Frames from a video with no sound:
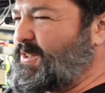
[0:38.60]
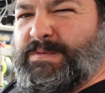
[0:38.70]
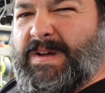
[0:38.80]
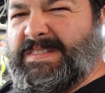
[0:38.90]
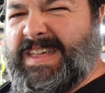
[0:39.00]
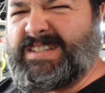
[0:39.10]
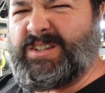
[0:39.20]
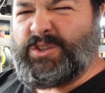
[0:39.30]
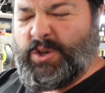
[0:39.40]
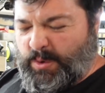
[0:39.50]
fun things to
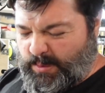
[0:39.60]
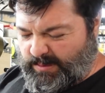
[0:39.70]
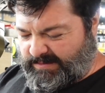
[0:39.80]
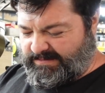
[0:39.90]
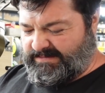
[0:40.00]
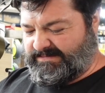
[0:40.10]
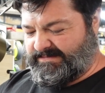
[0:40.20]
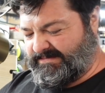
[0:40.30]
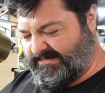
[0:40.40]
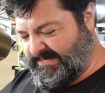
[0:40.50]
do,
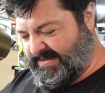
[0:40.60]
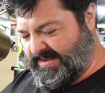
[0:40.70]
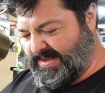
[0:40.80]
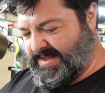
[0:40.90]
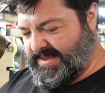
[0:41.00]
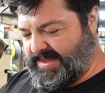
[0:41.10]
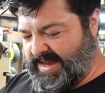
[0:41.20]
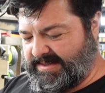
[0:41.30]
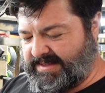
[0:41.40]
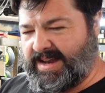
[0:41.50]

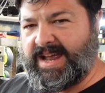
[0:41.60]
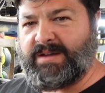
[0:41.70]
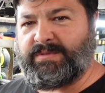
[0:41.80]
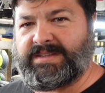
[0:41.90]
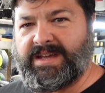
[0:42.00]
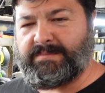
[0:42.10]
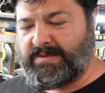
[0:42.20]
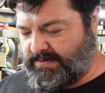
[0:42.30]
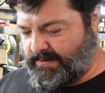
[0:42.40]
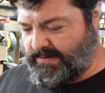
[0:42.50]
things that I haven't done
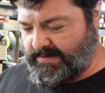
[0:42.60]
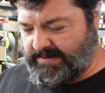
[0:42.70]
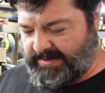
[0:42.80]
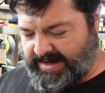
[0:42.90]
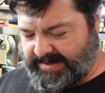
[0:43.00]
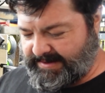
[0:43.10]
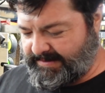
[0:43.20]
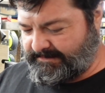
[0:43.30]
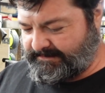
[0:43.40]
before, like